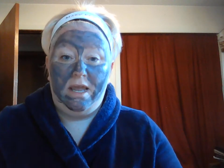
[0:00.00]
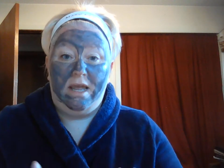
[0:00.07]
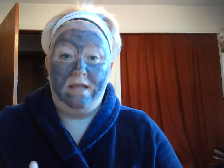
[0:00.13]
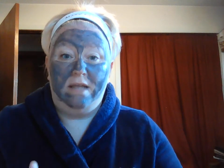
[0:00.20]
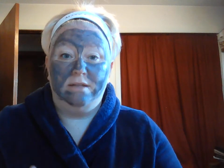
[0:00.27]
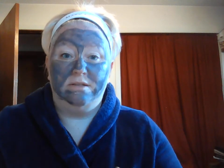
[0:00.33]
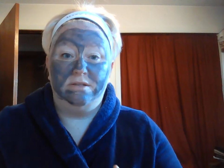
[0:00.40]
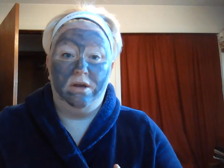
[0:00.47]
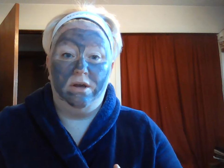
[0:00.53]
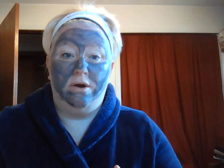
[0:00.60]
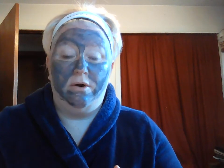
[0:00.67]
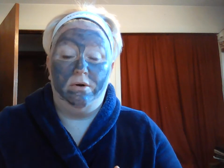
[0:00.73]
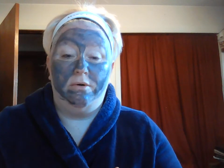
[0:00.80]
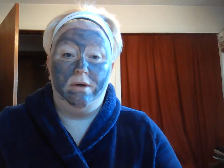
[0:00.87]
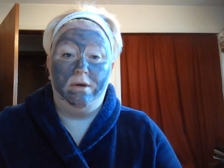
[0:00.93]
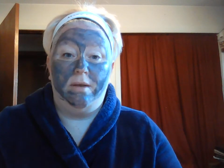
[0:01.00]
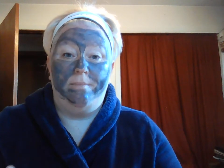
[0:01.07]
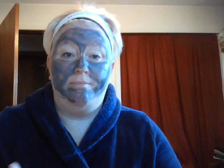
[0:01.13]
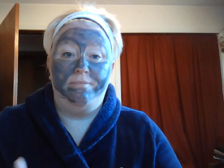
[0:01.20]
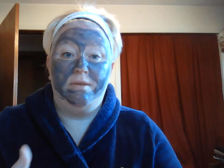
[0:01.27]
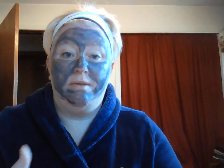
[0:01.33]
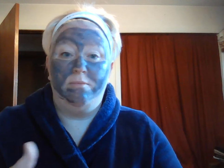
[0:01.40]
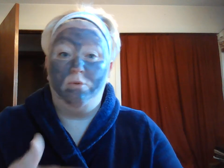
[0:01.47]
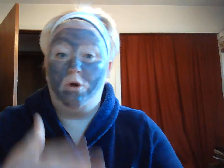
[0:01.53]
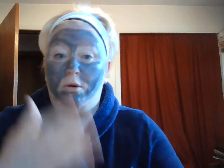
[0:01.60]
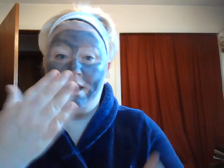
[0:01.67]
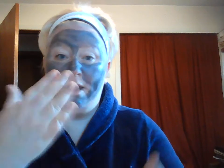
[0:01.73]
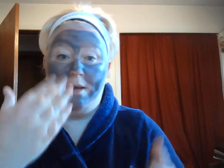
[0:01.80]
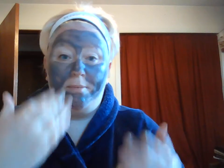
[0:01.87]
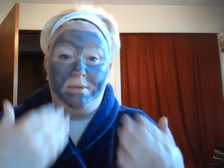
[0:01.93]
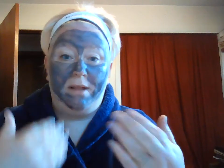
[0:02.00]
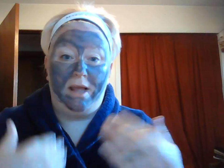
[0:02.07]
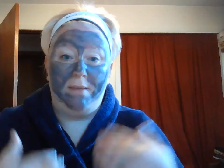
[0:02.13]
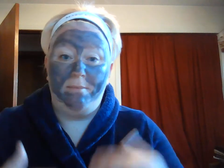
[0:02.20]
And so the more we apply